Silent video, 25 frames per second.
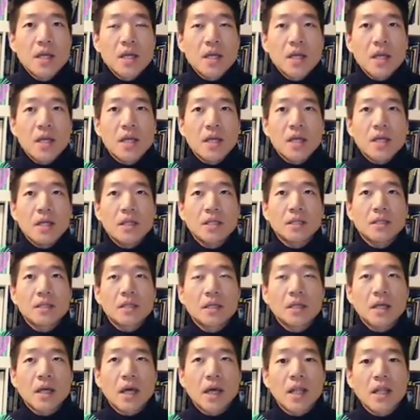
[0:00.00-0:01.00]
And
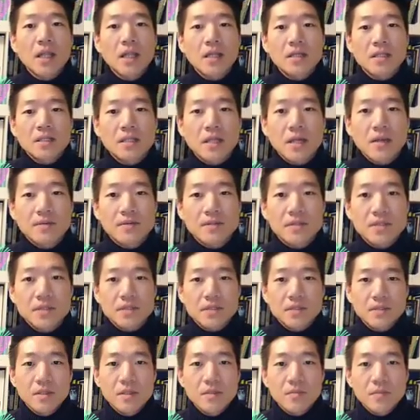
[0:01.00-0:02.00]
a lot of
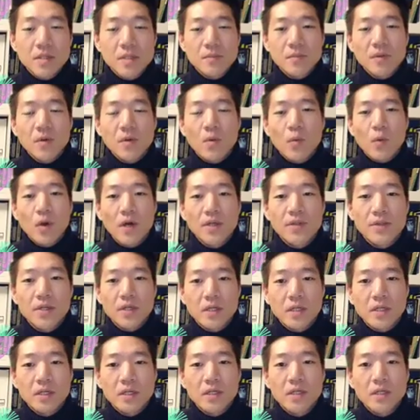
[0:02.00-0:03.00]
times people
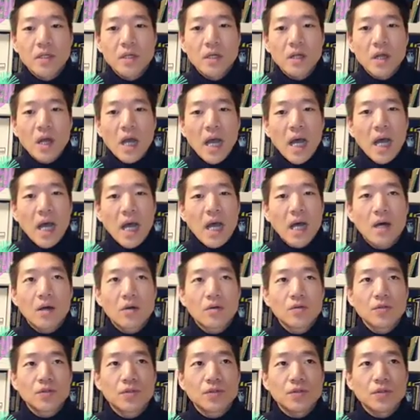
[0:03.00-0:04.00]
wonder,
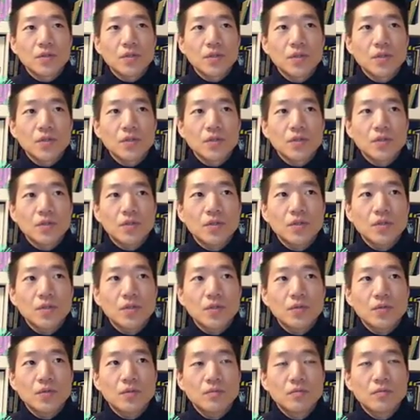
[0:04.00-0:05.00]
how do
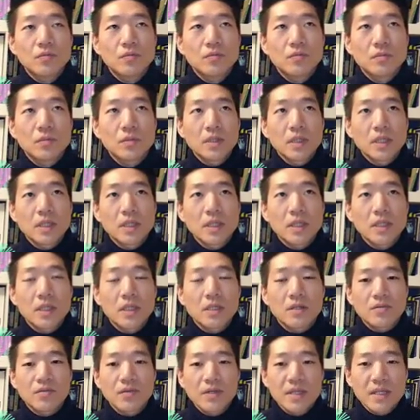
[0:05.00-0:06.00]
you
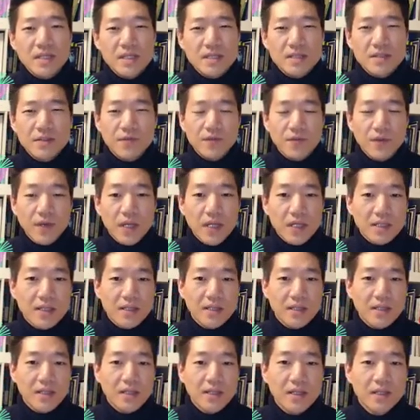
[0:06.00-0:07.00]
increase
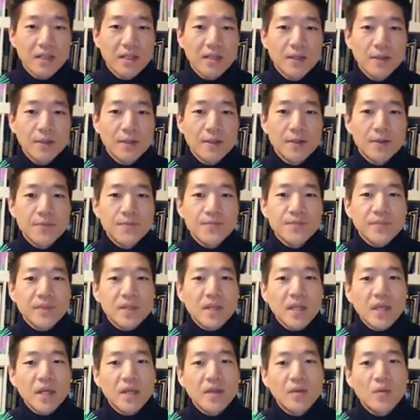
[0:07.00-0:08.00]
faith,
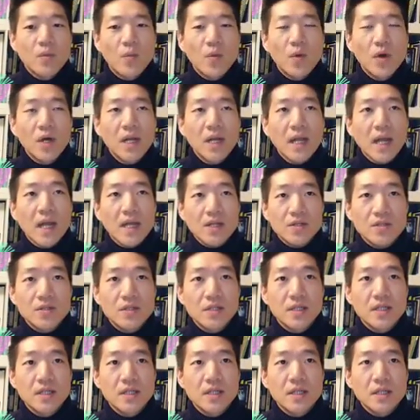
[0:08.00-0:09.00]
and what
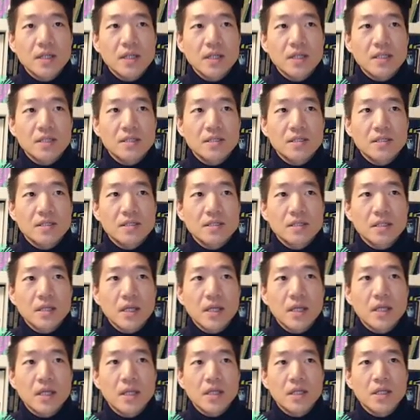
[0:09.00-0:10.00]
actually is
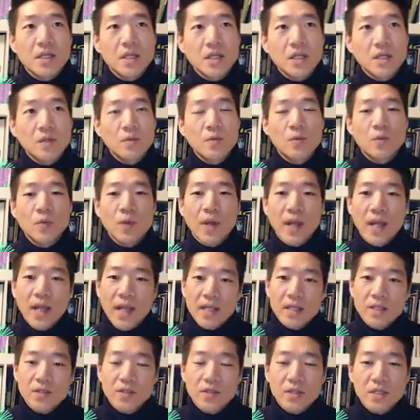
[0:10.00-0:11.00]
a good
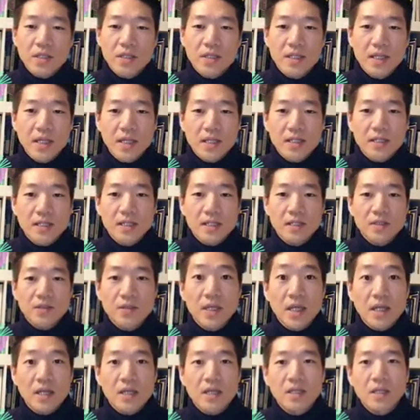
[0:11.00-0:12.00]
way to
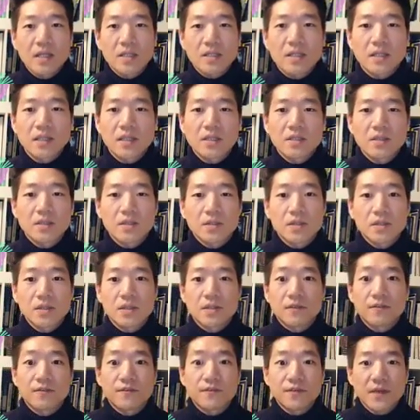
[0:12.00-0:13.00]
get connected to
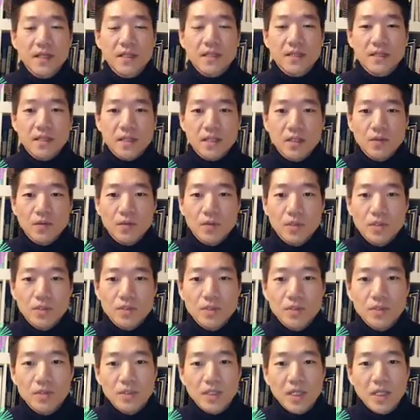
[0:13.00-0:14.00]
the faith that you want
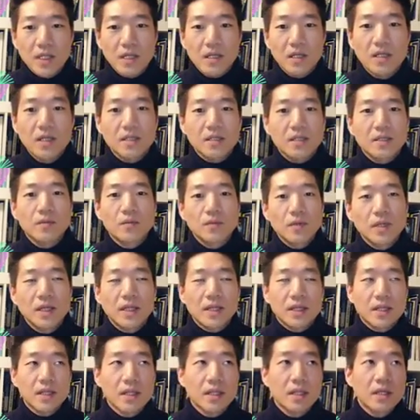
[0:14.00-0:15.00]
to get connected
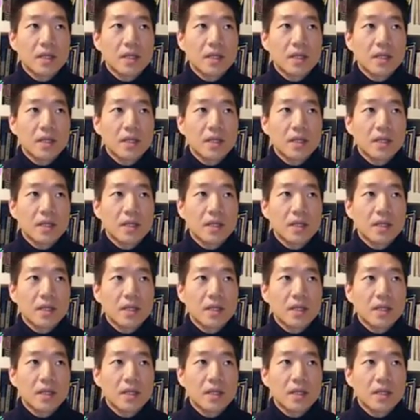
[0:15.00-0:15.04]
with?